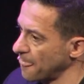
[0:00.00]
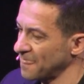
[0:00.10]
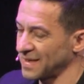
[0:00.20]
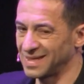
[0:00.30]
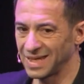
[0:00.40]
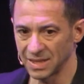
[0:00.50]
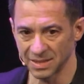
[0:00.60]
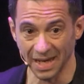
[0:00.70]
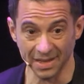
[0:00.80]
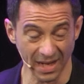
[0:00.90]
the
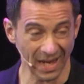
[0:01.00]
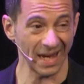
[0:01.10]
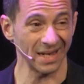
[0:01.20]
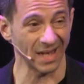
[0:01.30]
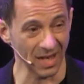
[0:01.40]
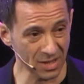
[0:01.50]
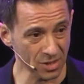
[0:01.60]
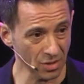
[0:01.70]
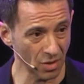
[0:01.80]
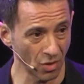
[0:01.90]
need and the
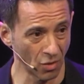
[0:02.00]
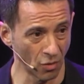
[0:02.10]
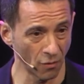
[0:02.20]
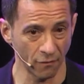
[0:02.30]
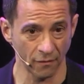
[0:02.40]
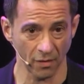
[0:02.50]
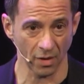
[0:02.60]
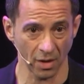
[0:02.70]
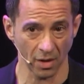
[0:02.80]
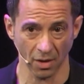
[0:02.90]
headaches of
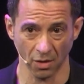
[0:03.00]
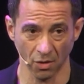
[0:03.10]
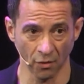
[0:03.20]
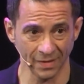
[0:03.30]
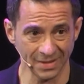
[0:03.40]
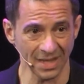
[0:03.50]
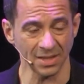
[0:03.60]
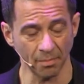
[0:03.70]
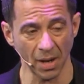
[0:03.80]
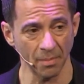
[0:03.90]
a
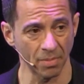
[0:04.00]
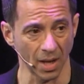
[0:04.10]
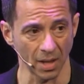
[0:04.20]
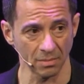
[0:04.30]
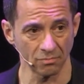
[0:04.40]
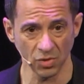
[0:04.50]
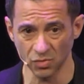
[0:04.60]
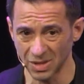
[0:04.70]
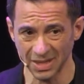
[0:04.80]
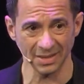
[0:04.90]
data pipeline. You
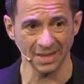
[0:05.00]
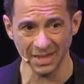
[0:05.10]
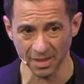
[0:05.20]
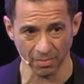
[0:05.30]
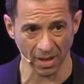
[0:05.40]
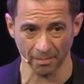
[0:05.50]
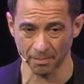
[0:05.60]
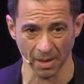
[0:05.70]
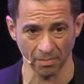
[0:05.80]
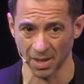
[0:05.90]
don't need a data
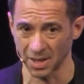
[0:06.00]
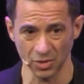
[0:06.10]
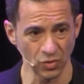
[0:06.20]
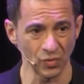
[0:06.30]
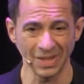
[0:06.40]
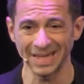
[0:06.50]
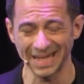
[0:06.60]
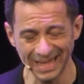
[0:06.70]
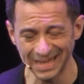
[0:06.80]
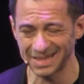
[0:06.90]
pipeline. You don't need
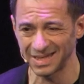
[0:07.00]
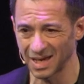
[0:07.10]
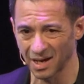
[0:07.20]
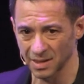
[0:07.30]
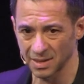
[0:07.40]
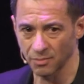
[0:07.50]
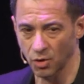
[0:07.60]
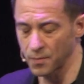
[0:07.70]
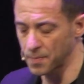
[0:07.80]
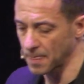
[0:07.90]
ETL
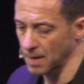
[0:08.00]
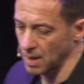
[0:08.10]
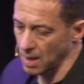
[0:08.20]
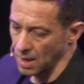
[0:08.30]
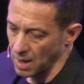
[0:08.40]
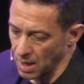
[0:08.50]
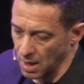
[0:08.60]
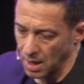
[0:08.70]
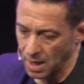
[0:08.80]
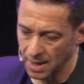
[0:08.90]
anymore.
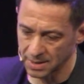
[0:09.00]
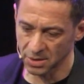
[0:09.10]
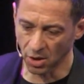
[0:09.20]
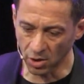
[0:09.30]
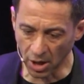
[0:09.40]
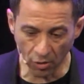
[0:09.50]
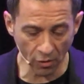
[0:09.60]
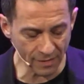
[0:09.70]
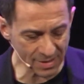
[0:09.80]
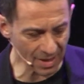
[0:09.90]
And
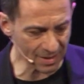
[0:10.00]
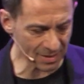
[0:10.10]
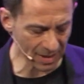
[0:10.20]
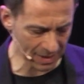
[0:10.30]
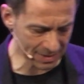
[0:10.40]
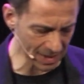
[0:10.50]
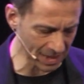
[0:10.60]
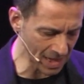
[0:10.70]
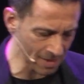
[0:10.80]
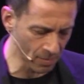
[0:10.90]
all of a sudden, it
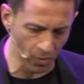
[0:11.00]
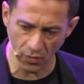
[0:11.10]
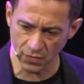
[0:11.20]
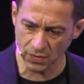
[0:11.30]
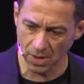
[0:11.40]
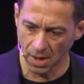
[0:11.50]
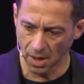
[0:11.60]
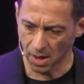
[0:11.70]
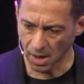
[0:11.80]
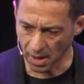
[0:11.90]
enables
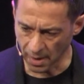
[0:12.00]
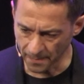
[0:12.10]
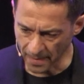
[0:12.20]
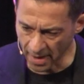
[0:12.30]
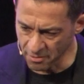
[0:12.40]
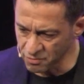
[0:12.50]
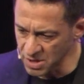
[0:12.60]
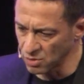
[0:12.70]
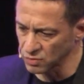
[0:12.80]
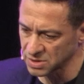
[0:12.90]
a
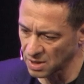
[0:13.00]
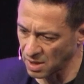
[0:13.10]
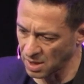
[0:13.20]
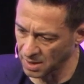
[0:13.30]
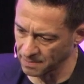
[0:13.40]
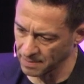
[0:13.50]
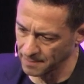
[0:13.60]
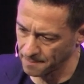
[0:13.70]
real-time